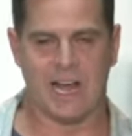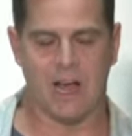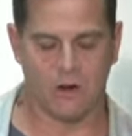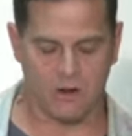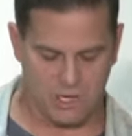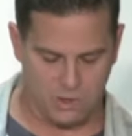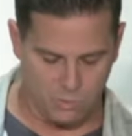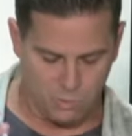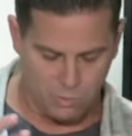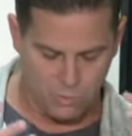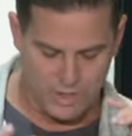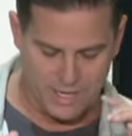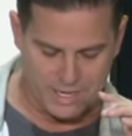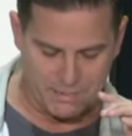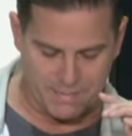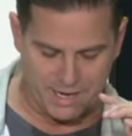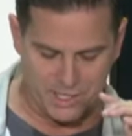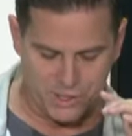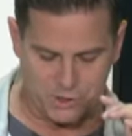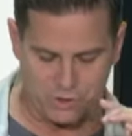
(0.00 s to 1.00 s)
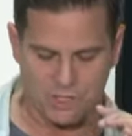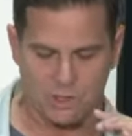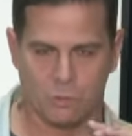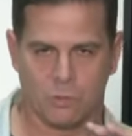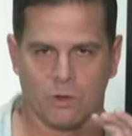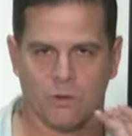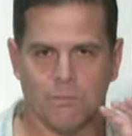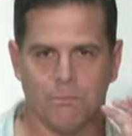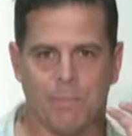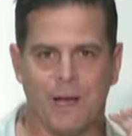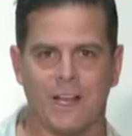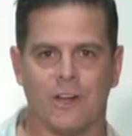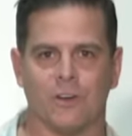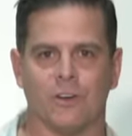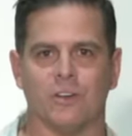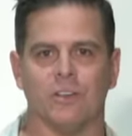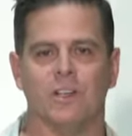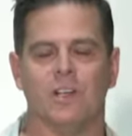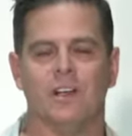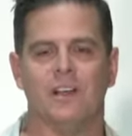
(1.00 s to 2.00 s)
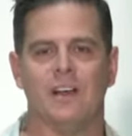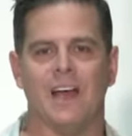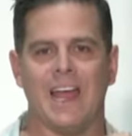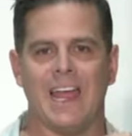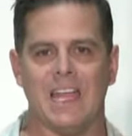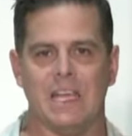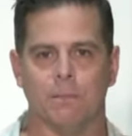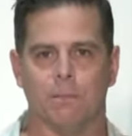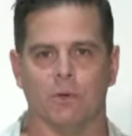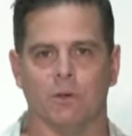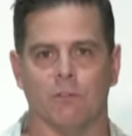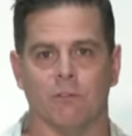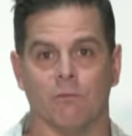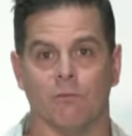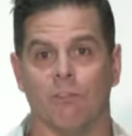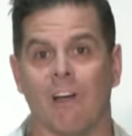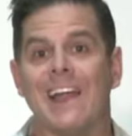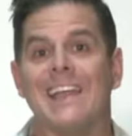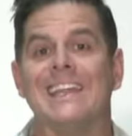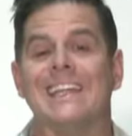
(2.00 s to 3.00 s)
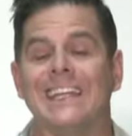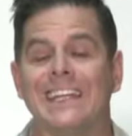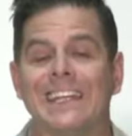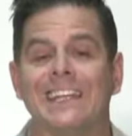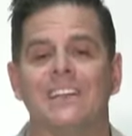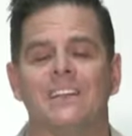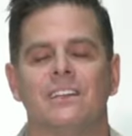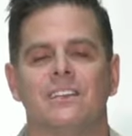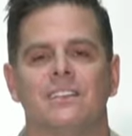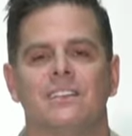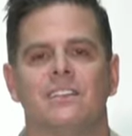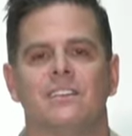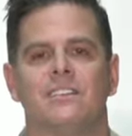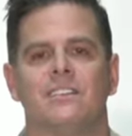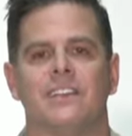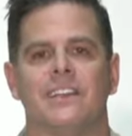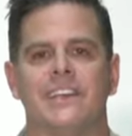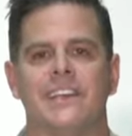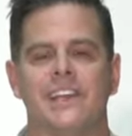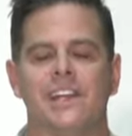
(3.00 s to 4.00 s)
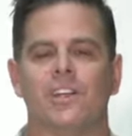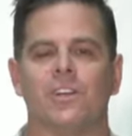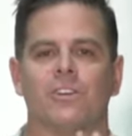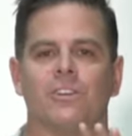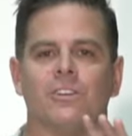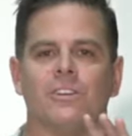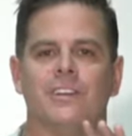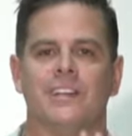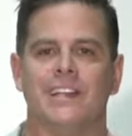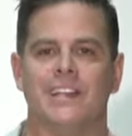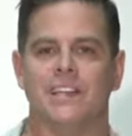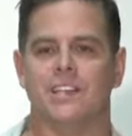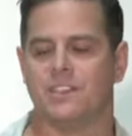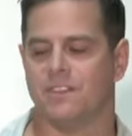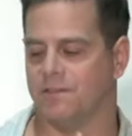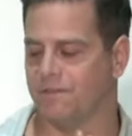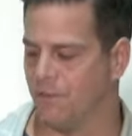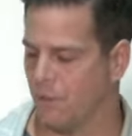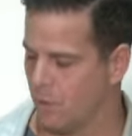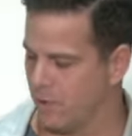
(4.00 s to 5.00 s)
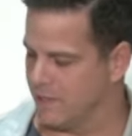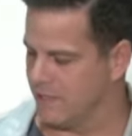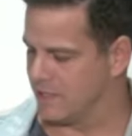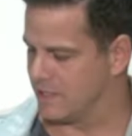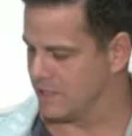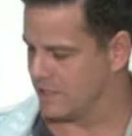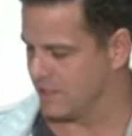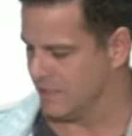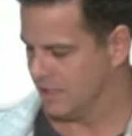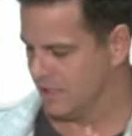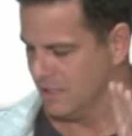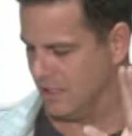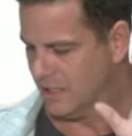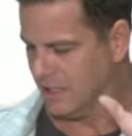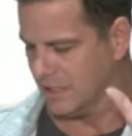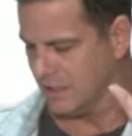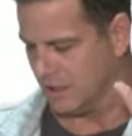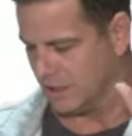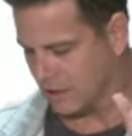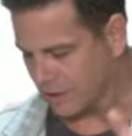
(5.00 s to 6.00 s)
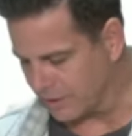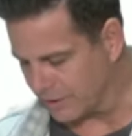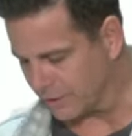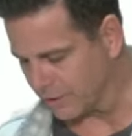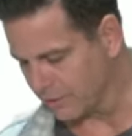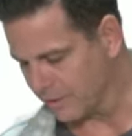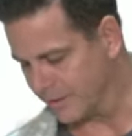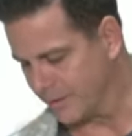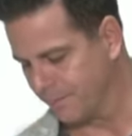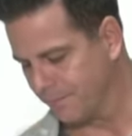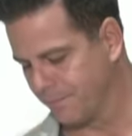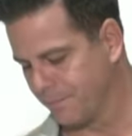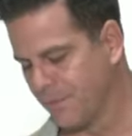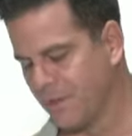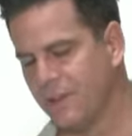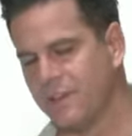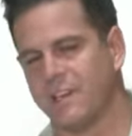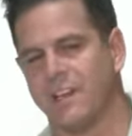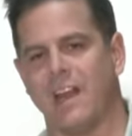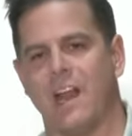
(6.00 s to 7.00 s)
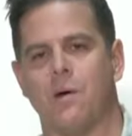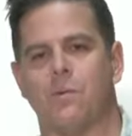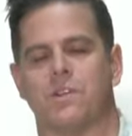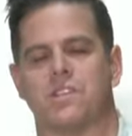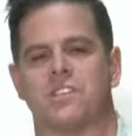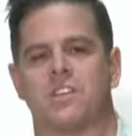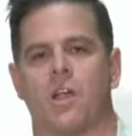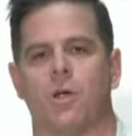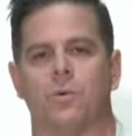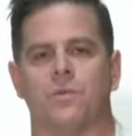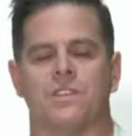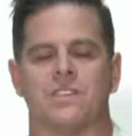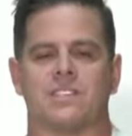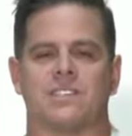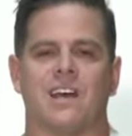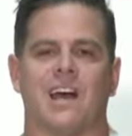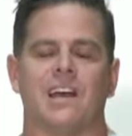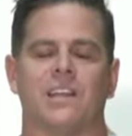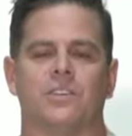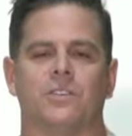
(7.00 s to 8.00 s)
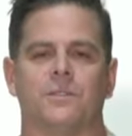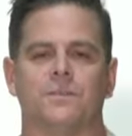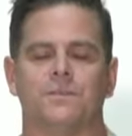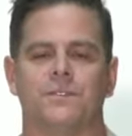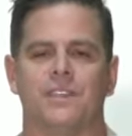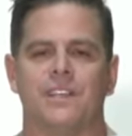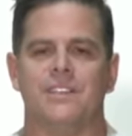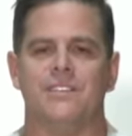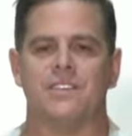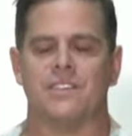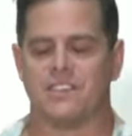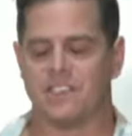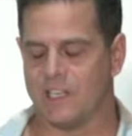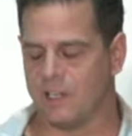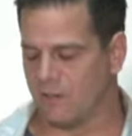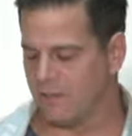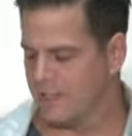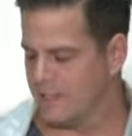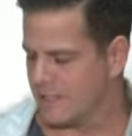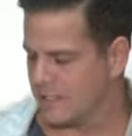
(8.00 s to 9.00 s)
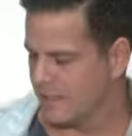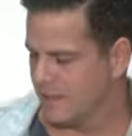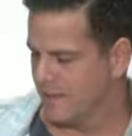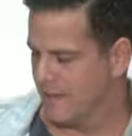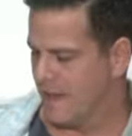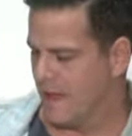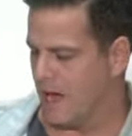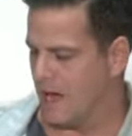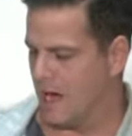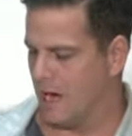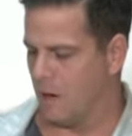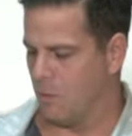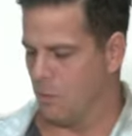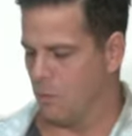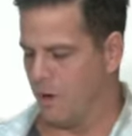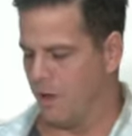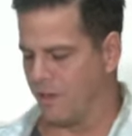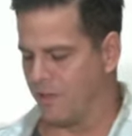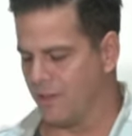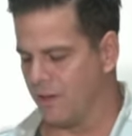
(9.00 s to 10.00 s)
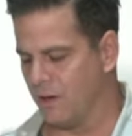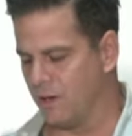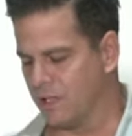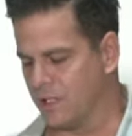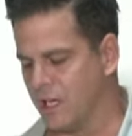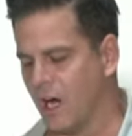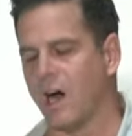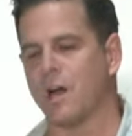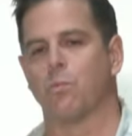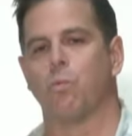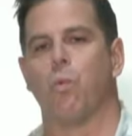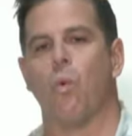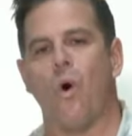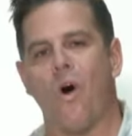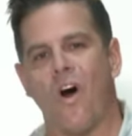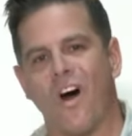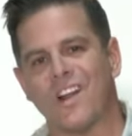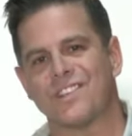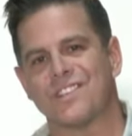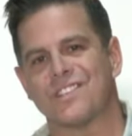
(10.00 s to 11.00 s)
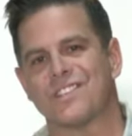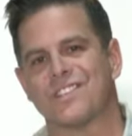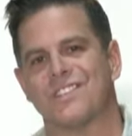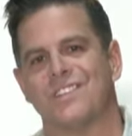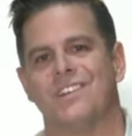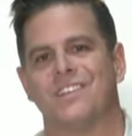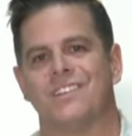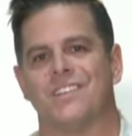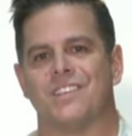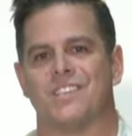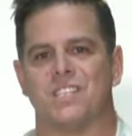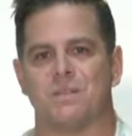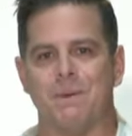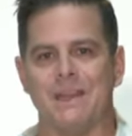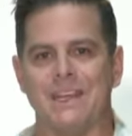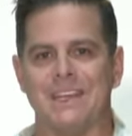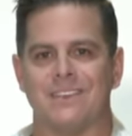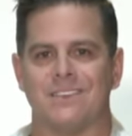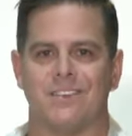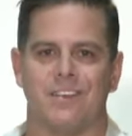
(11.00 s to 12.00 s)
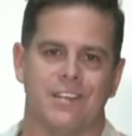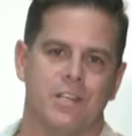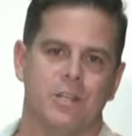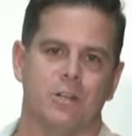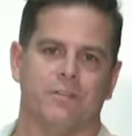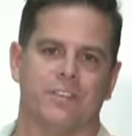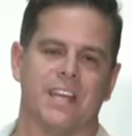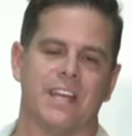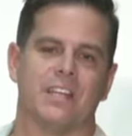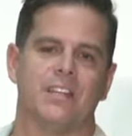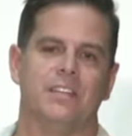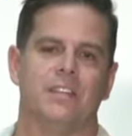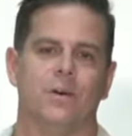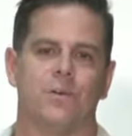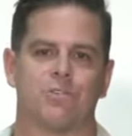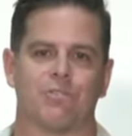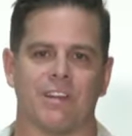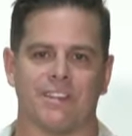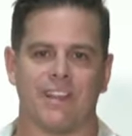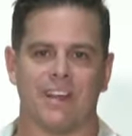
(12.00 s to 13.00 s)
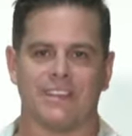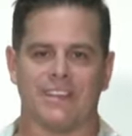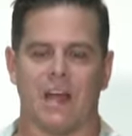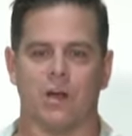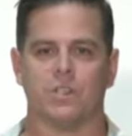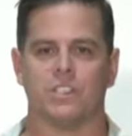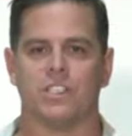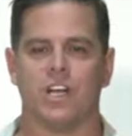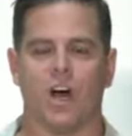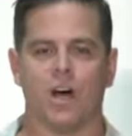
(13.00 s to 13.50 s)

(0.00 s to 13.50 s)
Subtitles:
How can we make sure that we're better able, ready to hear his voice clearly? Today I want to start with this title in this series with God wants to speak to you. If you're taking notes, write that down.